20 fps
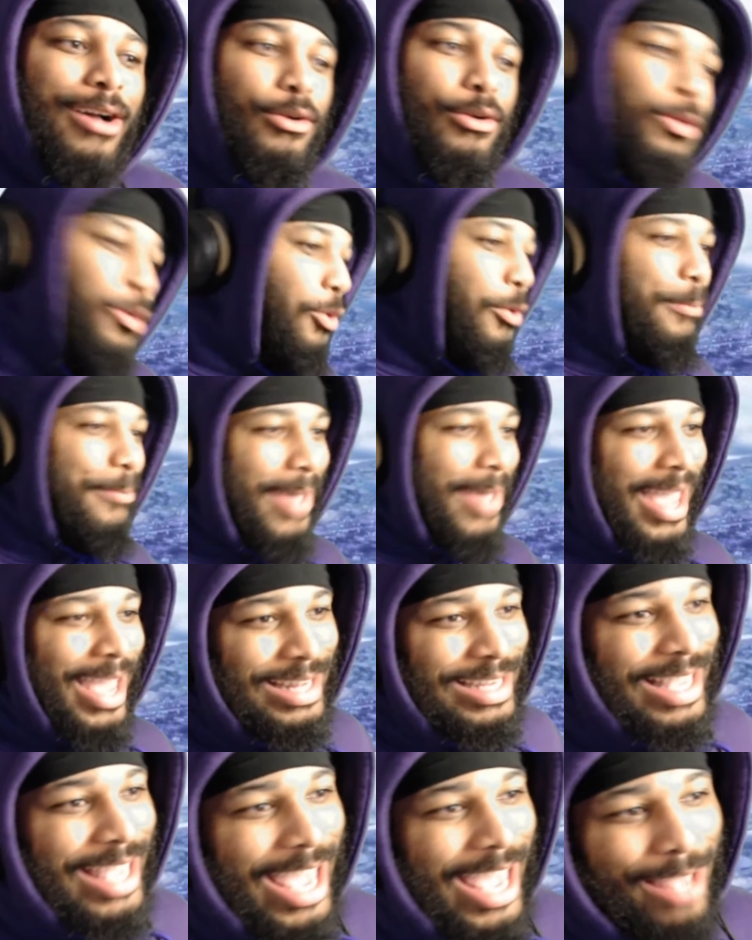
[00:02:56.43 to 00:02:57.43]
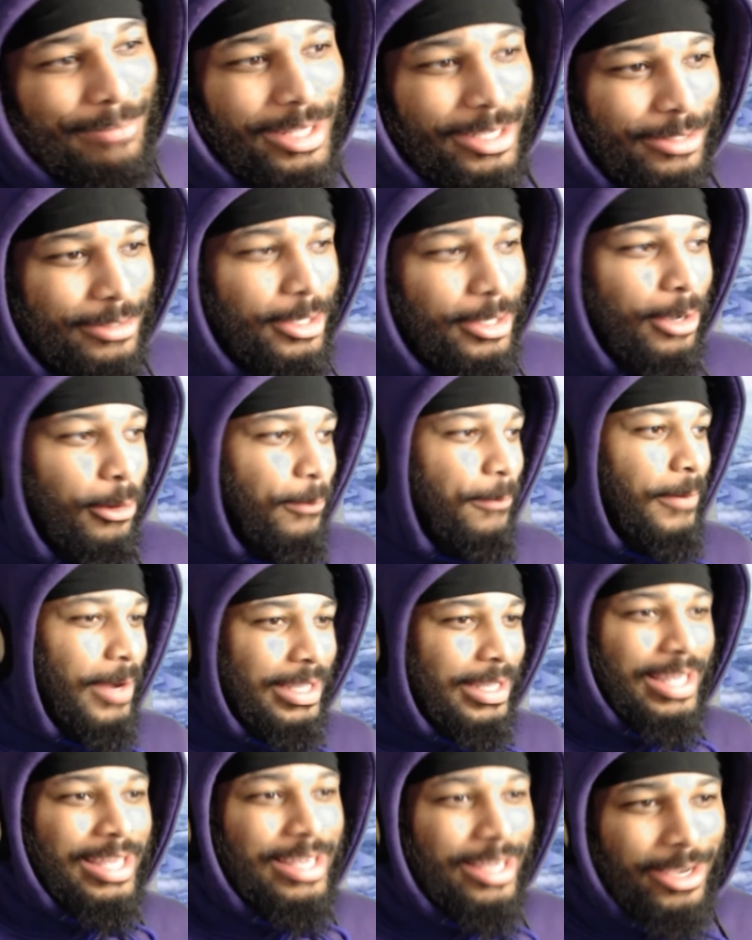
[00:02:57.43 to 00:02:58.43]
Oh man, the game looks so
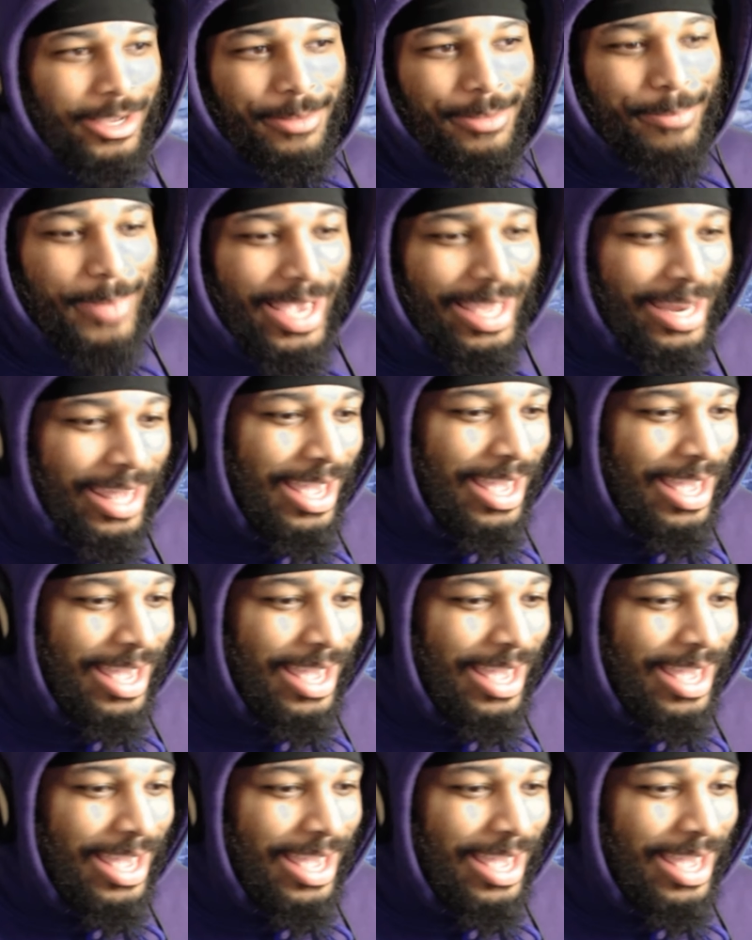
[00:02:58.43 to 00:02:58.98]
fucking good, man.